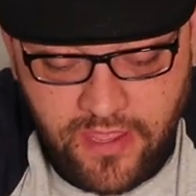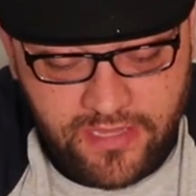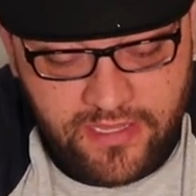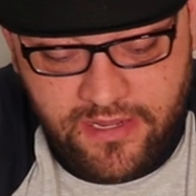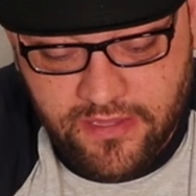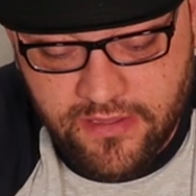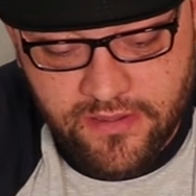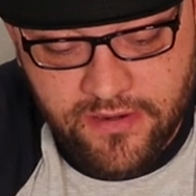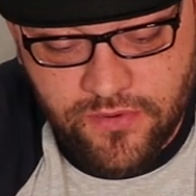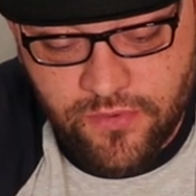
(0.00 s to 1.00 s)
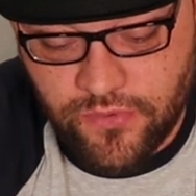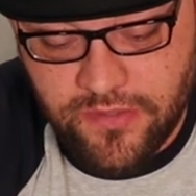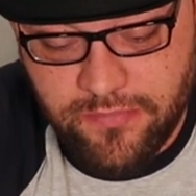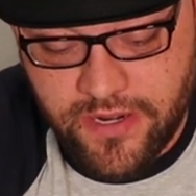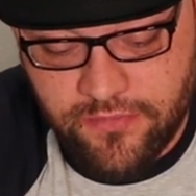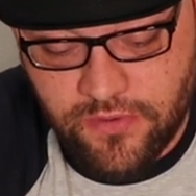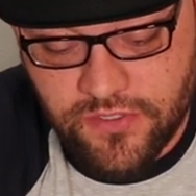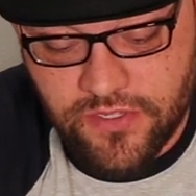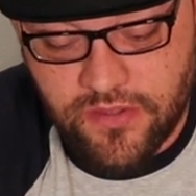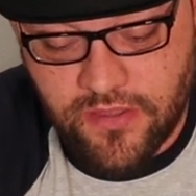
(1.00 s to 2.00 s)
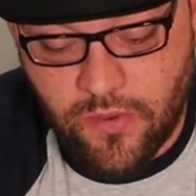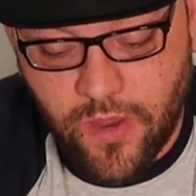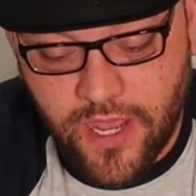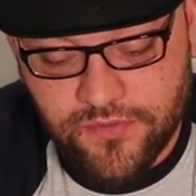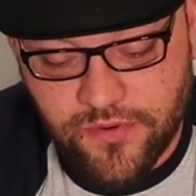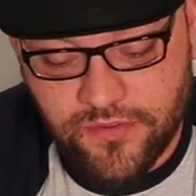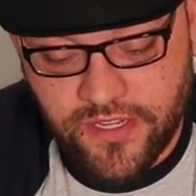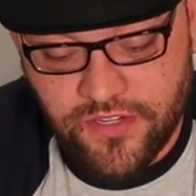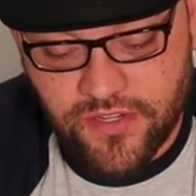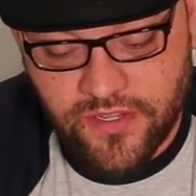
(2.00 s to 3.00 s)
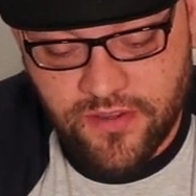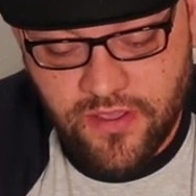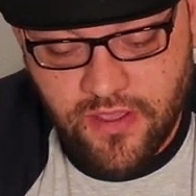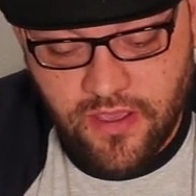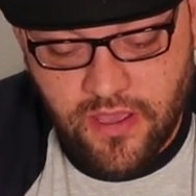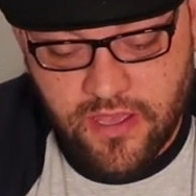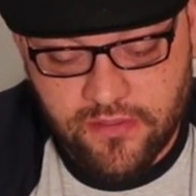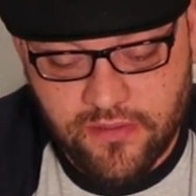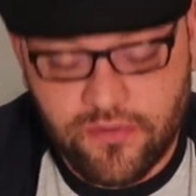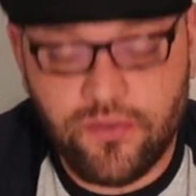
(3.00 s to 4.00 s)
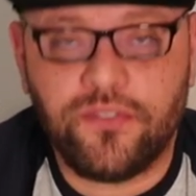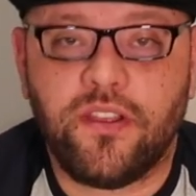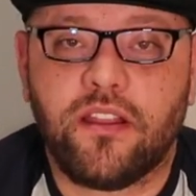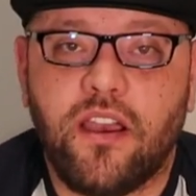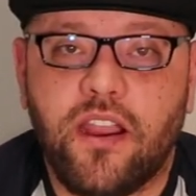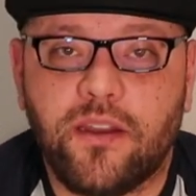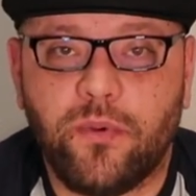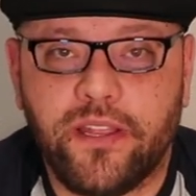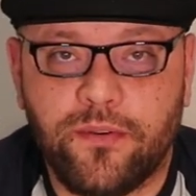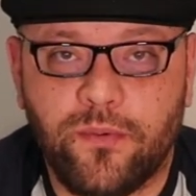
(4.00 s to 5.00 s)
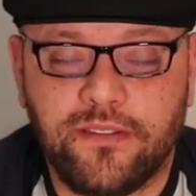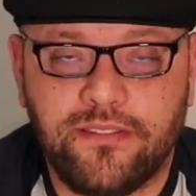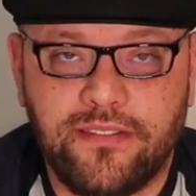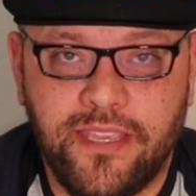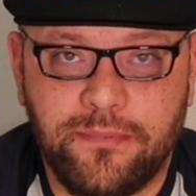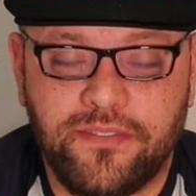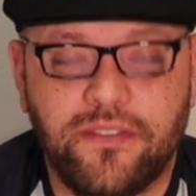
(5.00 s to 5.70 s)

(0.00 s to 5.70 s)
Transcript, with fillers: And then uh, the other cool tidbit I wrote was just on the watch rotation, uh, the, who's on guard while everyone sleeps.